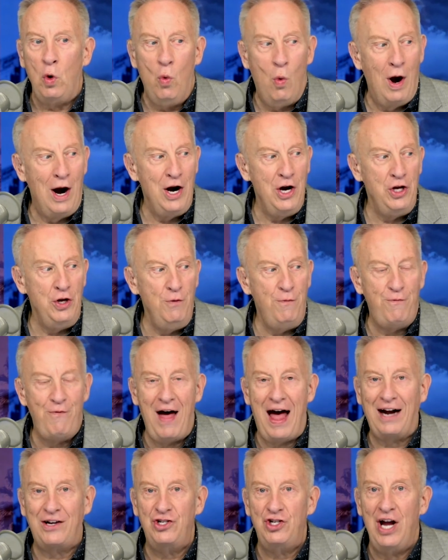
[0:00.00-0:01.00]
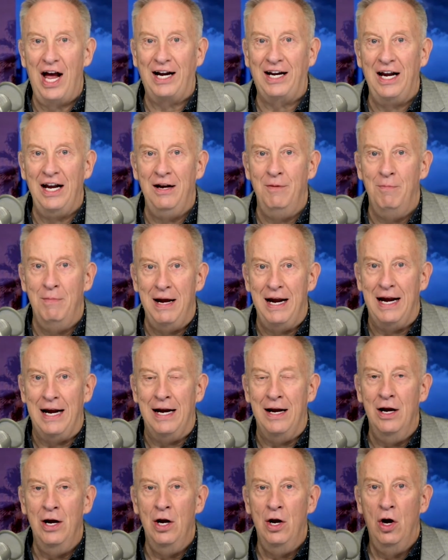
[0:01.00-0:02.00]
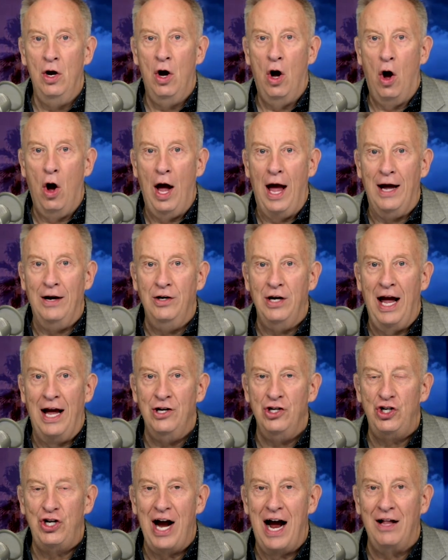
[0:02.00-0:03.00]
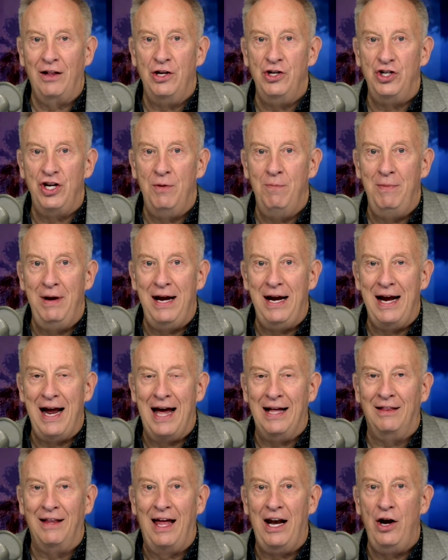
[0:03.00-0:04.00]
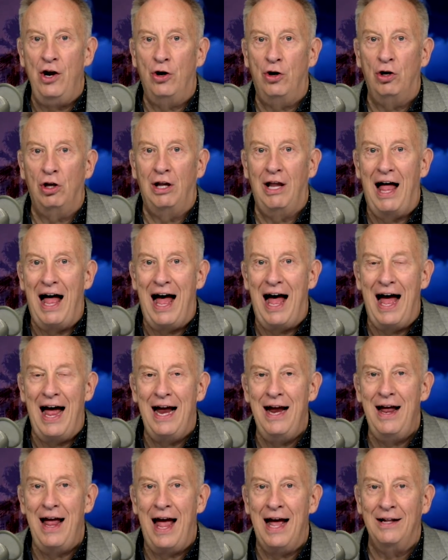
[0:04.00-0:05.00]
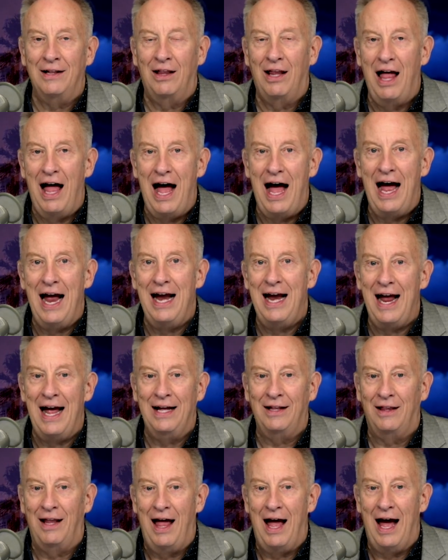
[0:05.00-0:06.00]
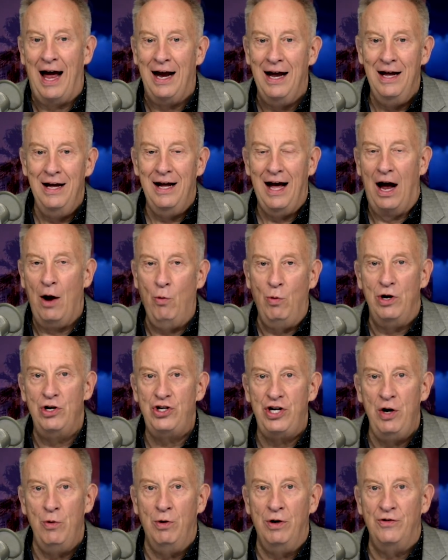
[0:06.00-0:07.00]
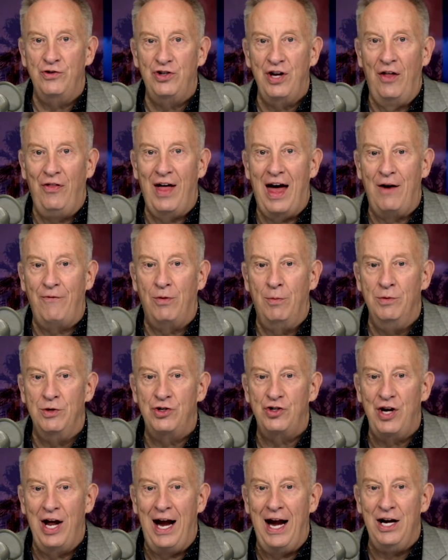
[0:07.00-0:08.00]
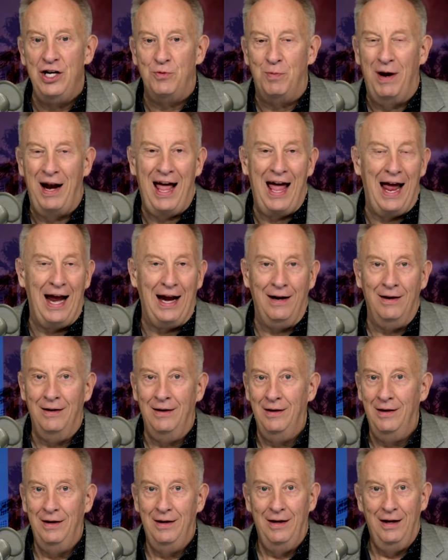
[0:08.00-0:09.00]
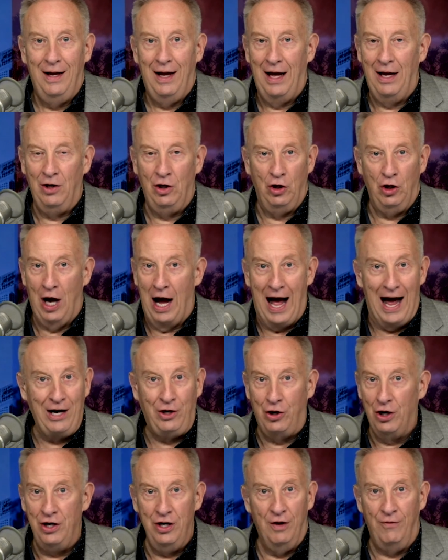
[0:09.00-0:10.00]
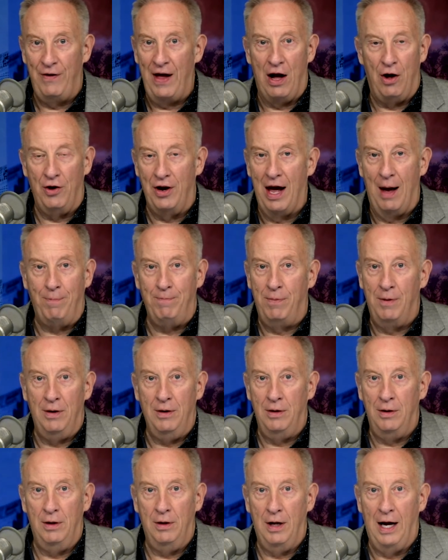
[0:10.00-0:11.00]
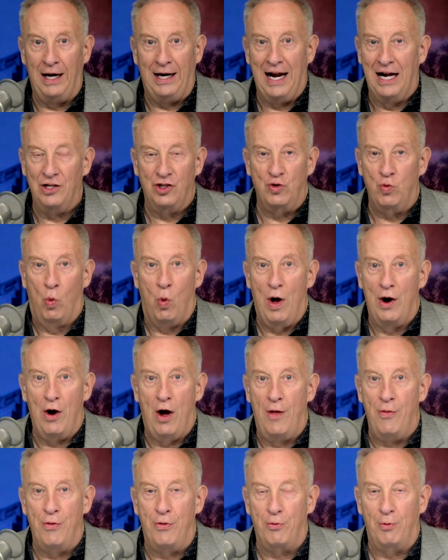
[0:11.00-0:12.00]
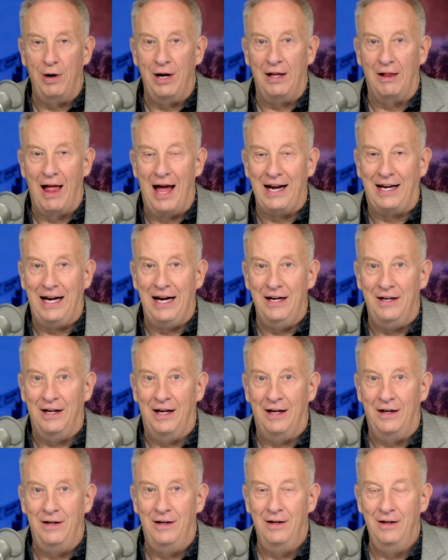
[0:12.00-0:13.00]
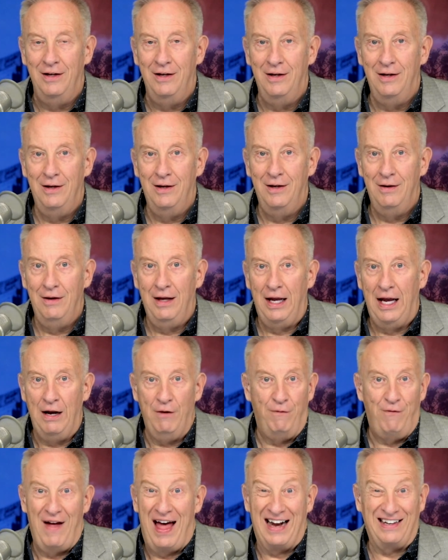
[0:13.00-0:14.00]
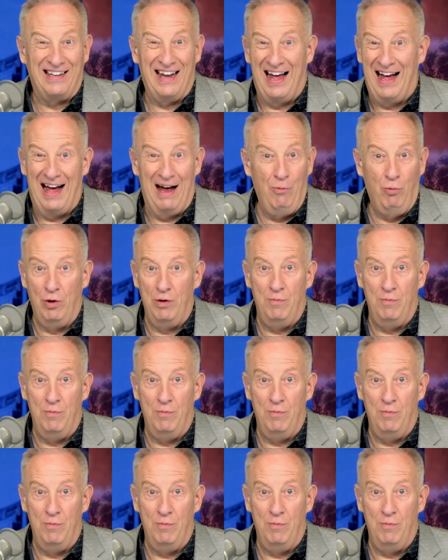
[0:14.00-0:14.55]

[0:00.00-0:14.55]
Why are you fact checking me and and challenging me and letting her lie and lie and lie. I wish he would have said that from the stage, but hey, I, I couldn't have held up against one on three like he did. In fact, I